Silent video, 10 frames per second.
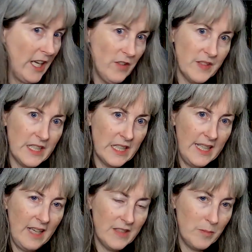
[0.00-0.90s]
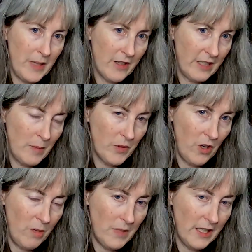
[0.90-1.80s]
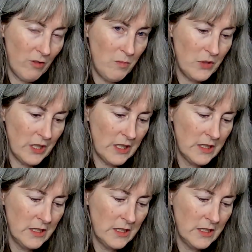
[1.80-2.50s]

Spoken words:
I don't even think I have it in Pattern Keeper on my Chromebook.